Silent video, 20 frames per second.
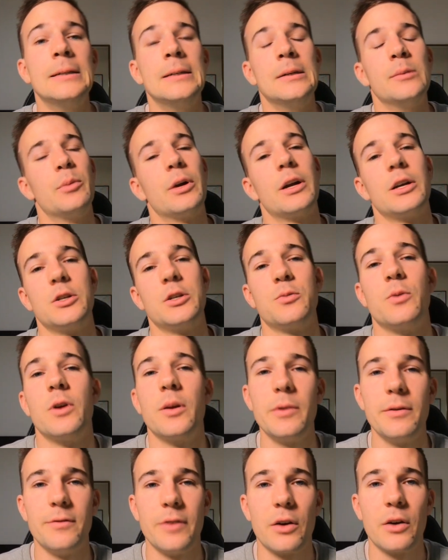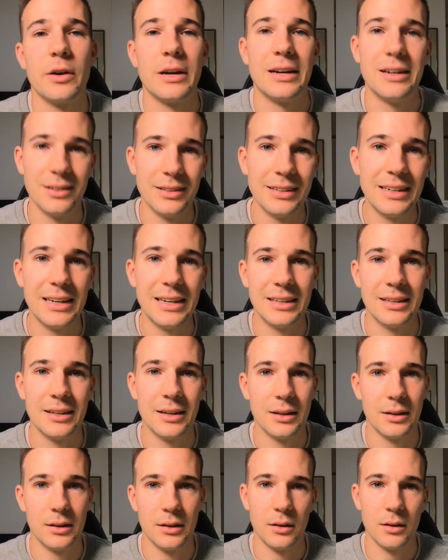But I just want to be very clear
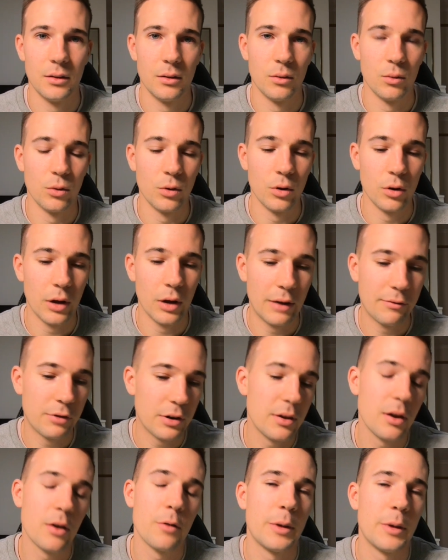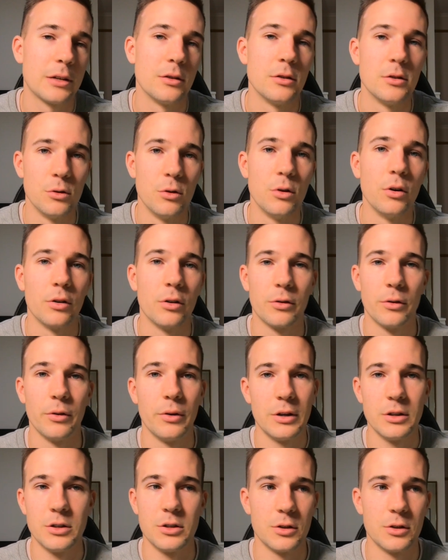that all, everything I'm about to talk through
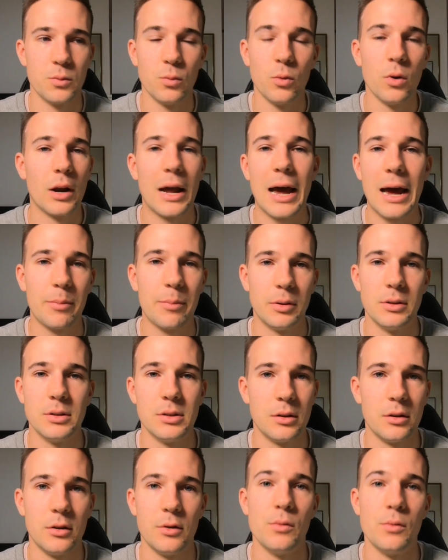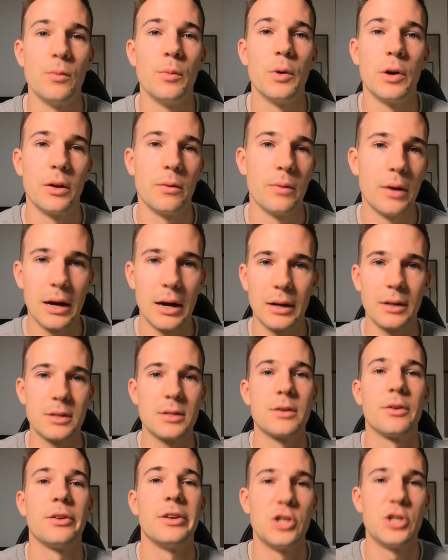is just what happens in the human body. We can't
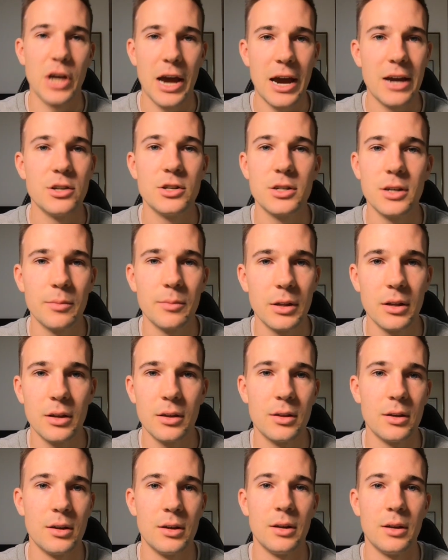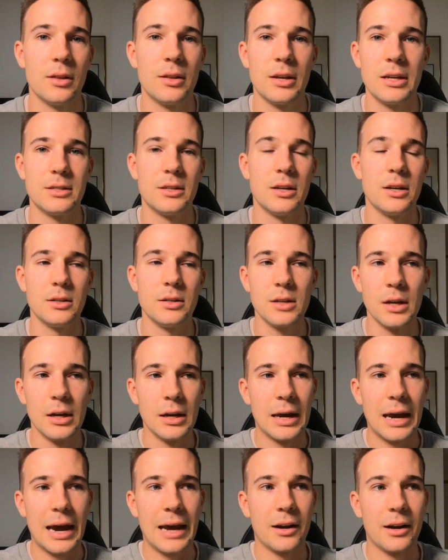necessarily change some of these, th- these things.
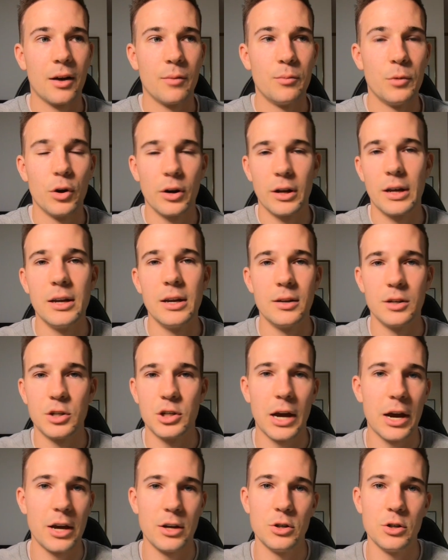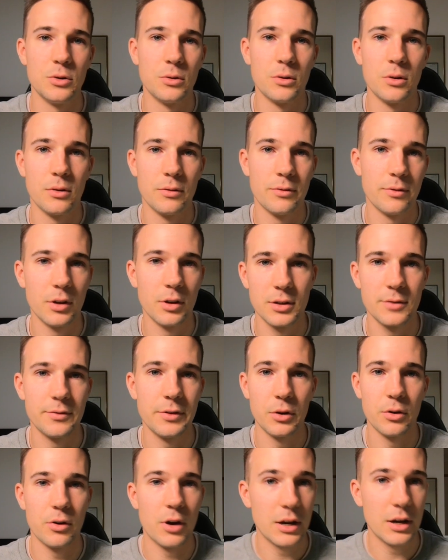And I'm not here to change your
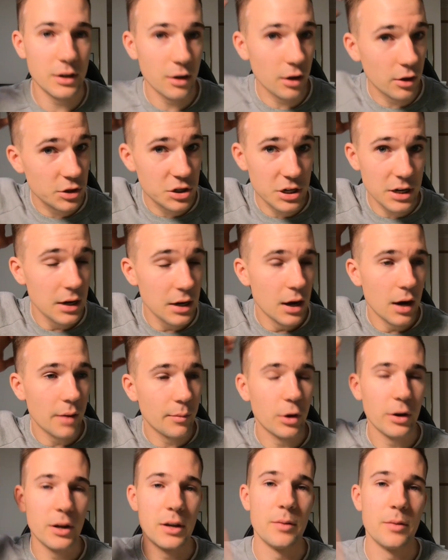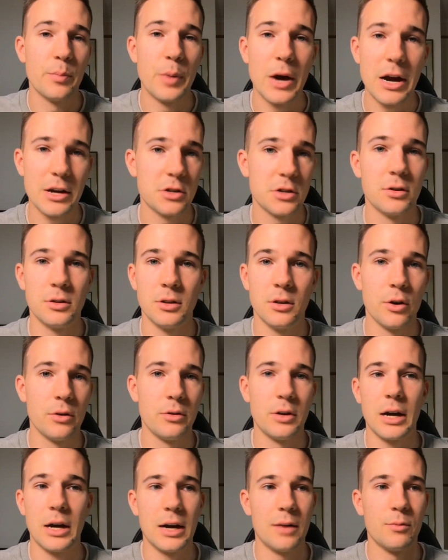philosophy or ideology. I'm not here to bash on low
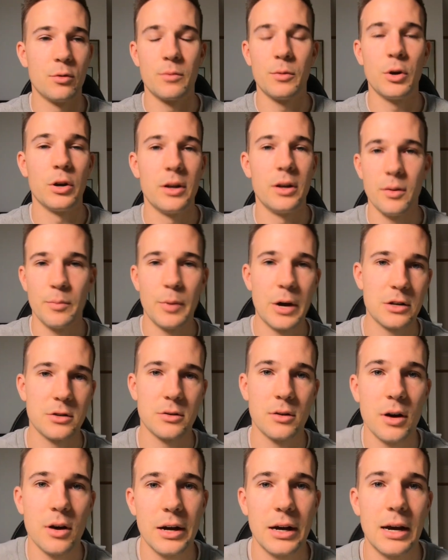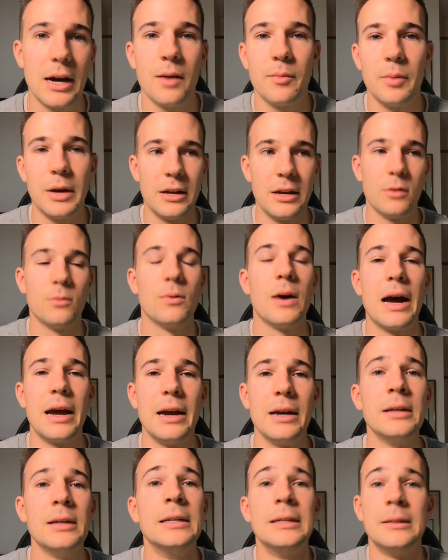carb or I'm not here to bash on high carb either way.
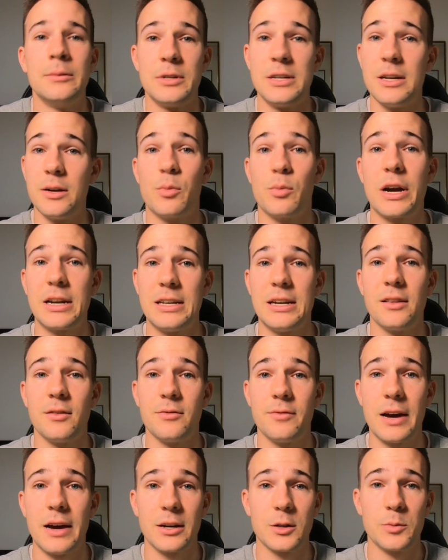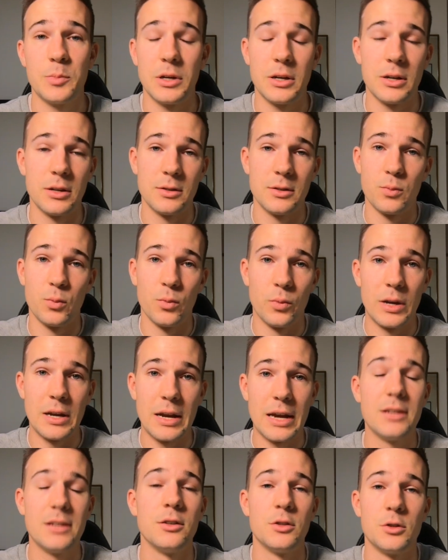I'm just here to break down the facts because we
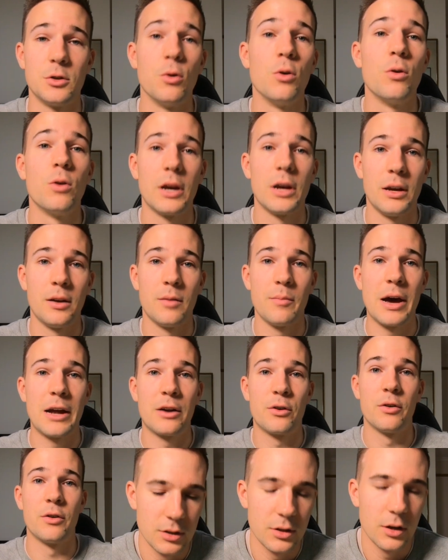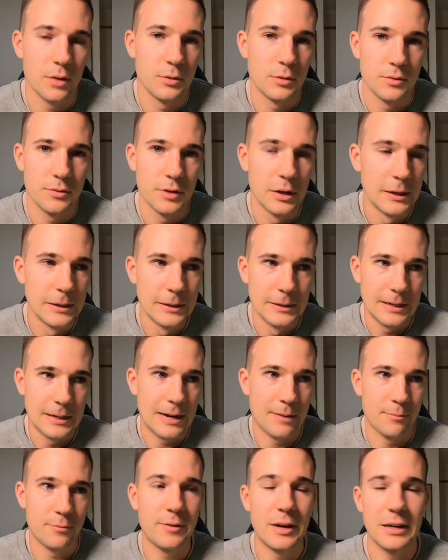need to talk in a manner of terms of
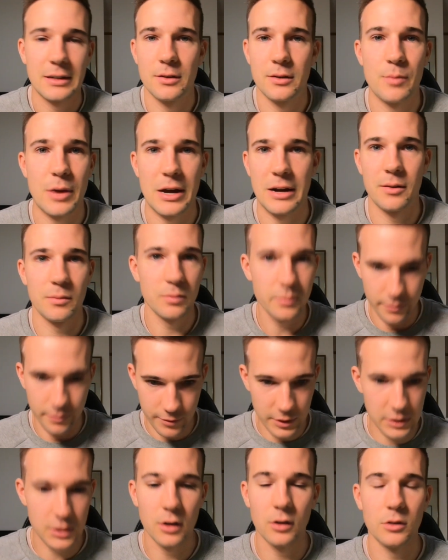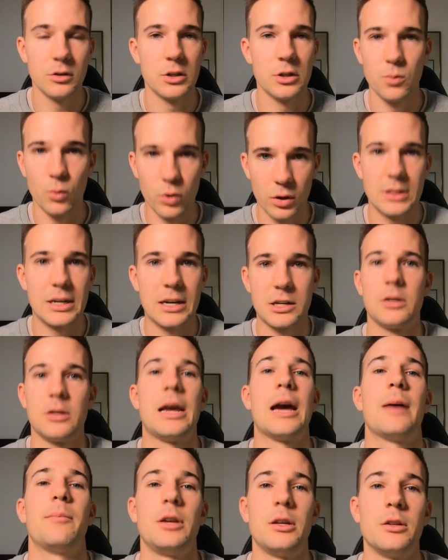um, fact of the matter, physiology, what is actually
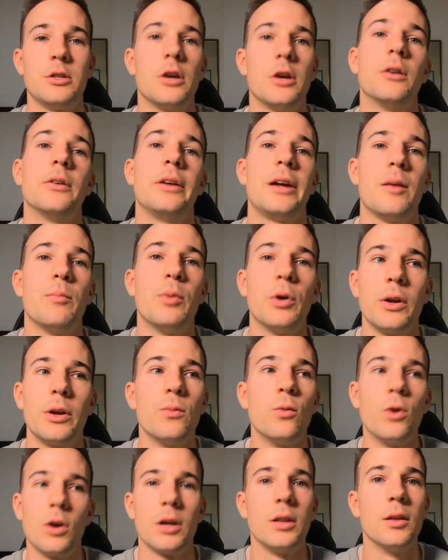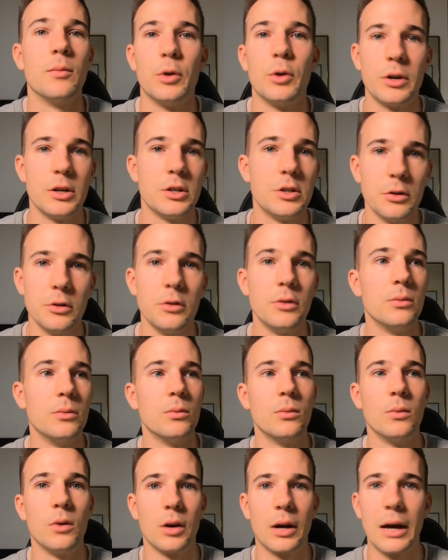happening internally in our body, what can the body do,
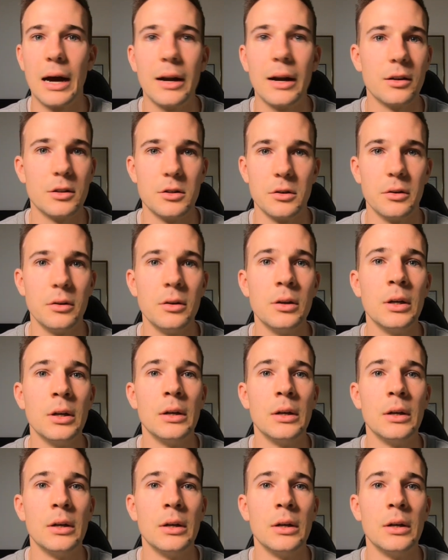what can't it do.